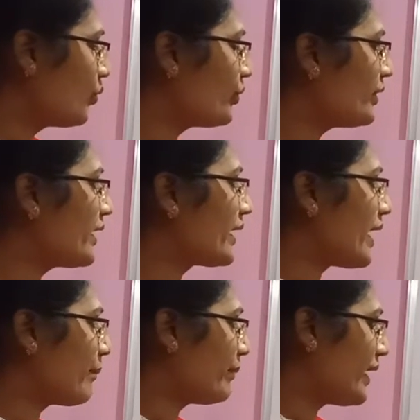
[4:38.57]
we are
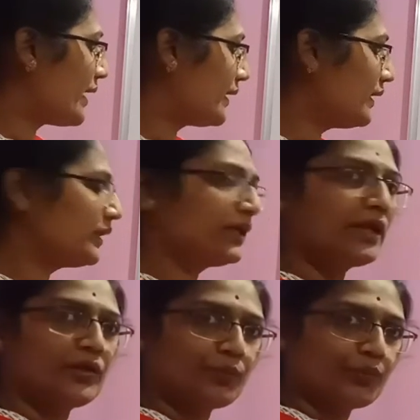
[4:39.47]
applying the
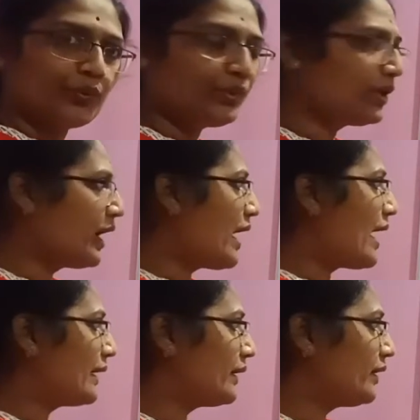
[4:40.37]
input,
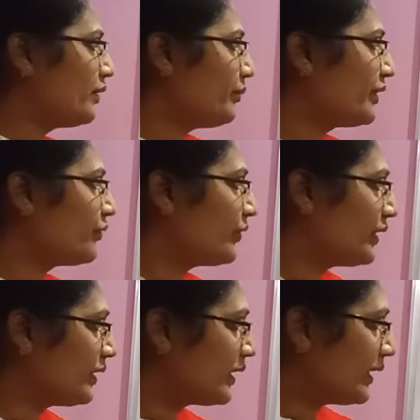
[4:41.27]
and in
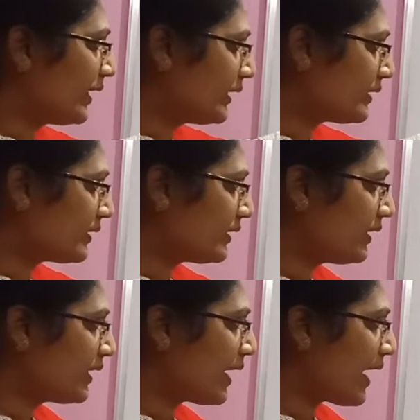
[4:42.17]
between
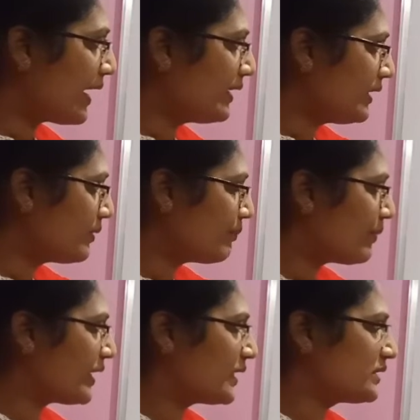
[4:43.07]
collector and
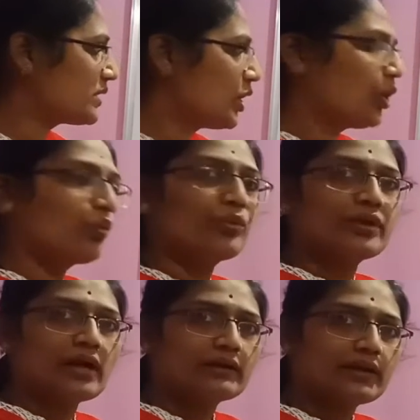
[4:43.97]
base
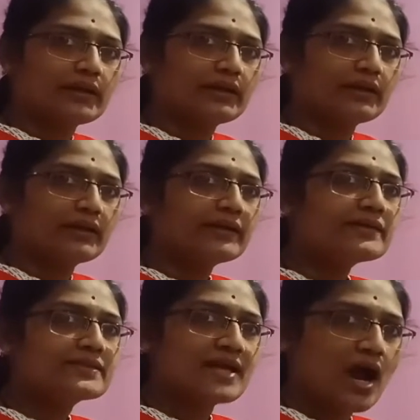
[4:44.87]
we are taking
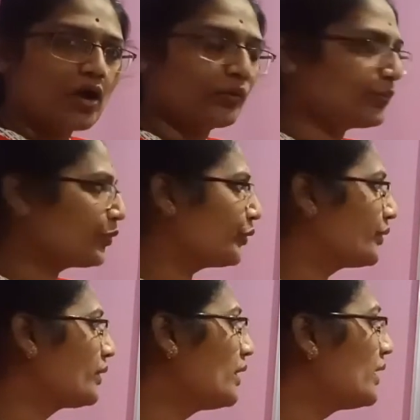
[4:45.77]
its
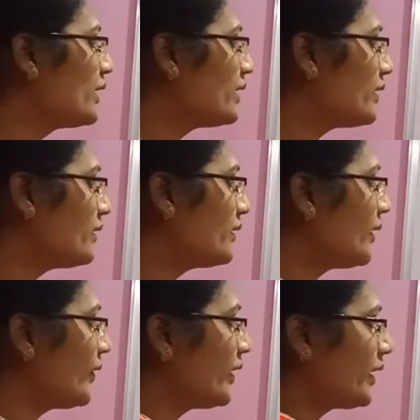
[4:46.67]
output.
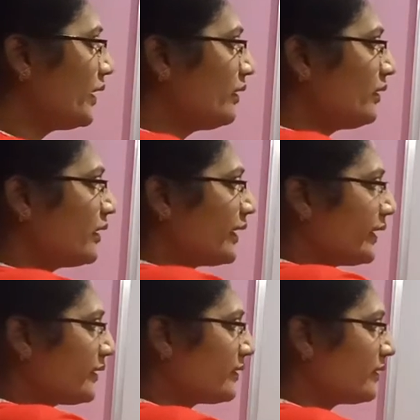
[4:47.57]
Here in
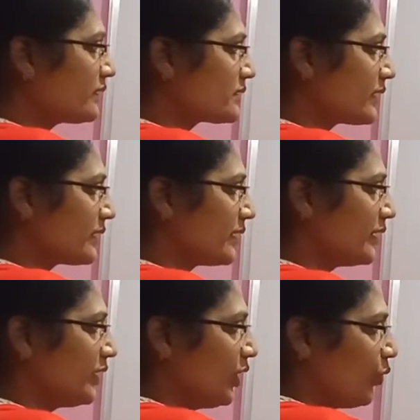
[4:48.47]
collector
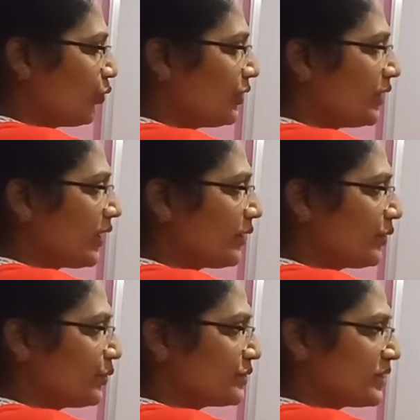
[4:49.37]
circuit we are
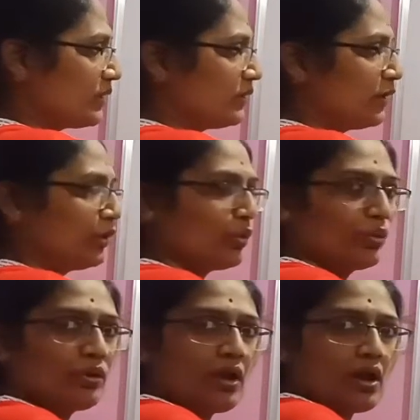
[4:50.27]
using the
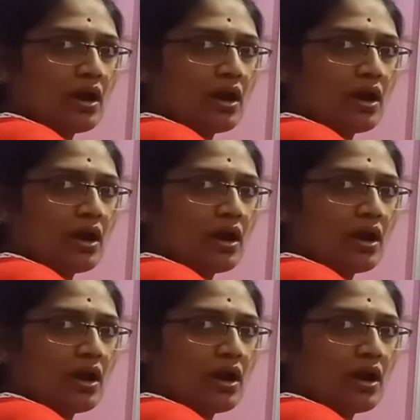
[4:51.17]
load